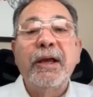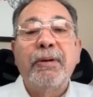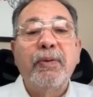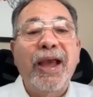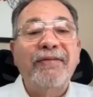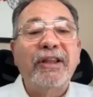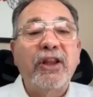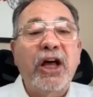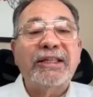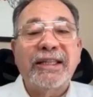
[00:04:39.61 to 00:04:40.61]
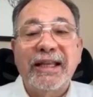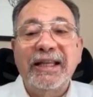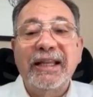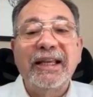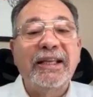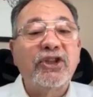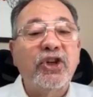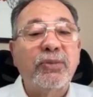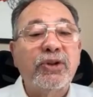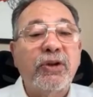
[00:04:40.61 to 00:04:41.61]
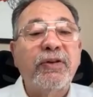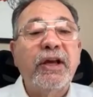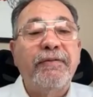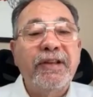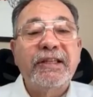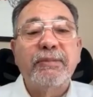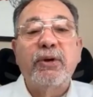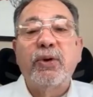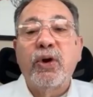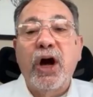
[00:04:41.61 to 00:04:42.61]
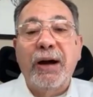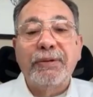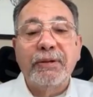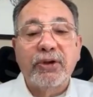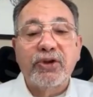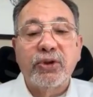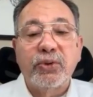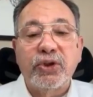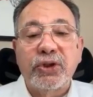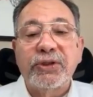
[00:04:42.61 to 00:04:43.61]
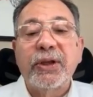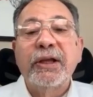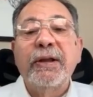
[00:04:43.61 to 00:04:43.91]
but we haven't lost anything in terms of feasible or optimal solutions.